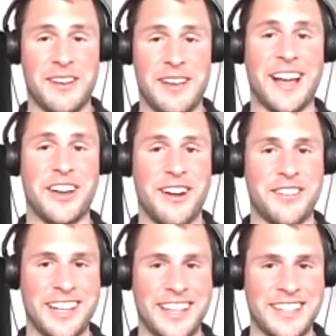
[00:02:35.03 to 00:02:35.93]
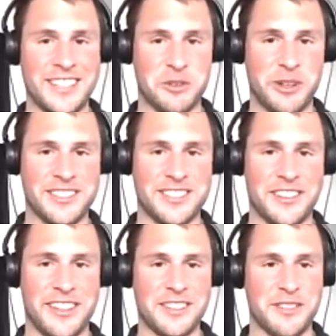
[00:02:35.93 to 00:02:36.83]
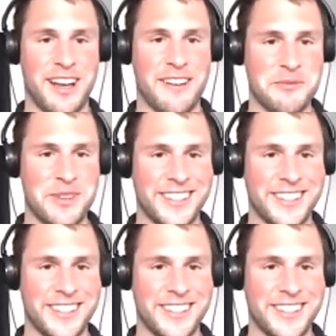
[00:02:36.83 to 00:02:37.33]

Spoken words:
hang around the clinic as well. So thanks for having me.